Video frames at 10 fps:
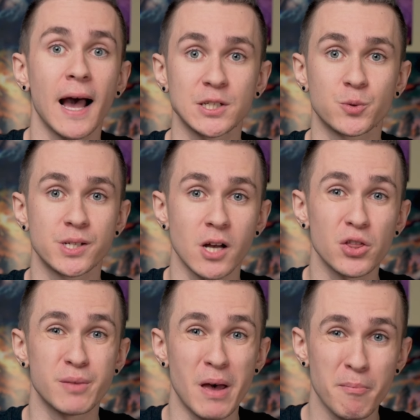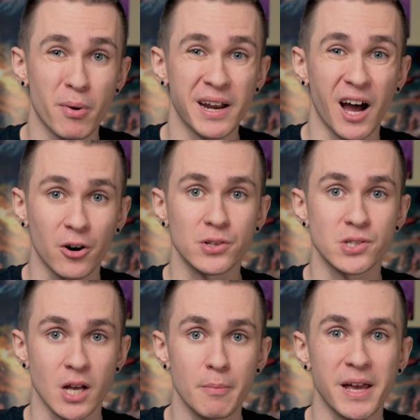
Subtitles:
As a result, the membrane hardens up